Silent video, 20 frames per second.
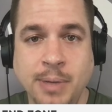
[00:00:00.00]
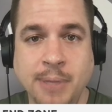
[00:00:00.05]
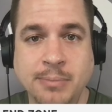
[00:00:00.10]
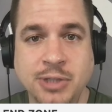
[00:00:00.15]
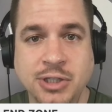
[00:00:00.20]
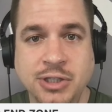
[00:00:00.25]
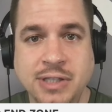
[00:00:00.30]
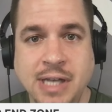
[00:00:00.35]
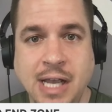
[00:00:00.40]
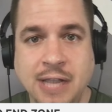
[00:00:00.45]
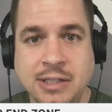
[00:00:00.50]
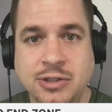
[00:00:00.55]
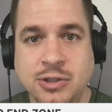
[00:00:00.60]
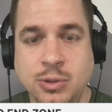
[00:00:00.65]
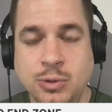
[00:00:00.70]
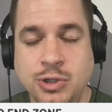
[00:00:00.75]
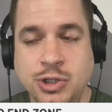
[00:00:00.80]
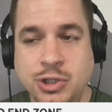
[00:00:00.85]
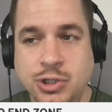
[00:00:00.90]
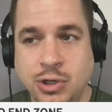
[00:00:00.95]
I'm just not
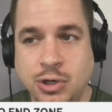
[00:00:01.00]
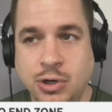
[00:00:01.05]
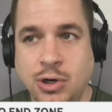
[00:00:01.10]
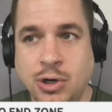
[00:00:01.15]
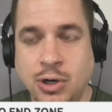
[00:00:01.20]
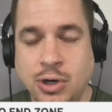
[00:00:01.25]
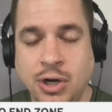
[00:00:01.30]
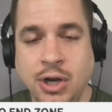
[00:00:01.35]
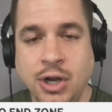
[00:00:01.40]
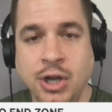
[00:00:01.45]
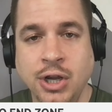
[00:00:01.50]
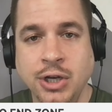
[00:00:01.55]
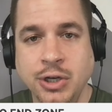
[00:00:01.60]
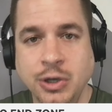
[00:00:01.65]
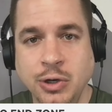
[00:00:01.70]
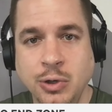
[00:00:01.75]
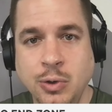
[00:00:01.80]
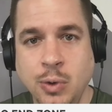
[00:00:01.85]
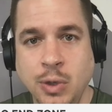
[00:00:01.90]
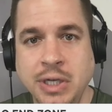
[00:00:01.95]
so sure
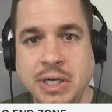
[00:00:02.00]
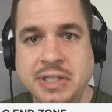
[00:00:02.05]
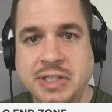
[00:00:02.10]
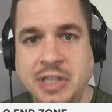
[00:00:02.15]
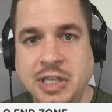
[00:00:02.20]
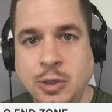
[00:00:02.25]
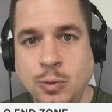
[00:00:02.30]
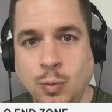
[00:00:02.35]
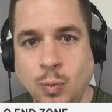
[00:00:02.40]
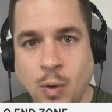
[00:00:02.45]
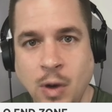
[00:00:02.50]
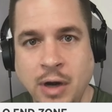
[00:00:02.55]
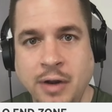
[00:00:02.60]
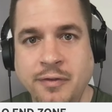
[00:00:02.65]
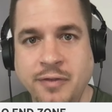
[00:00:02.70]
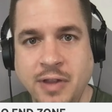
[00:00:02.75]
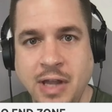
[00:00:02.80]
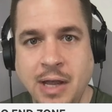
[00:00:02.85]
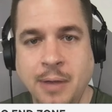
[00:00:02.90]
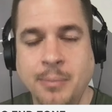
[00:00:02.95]
you're going to see one
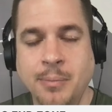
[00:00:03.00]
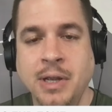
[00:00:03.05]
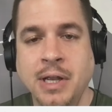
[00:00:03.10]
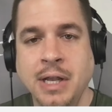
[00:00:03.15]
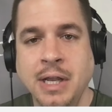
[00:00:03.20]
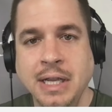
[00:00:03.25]
of them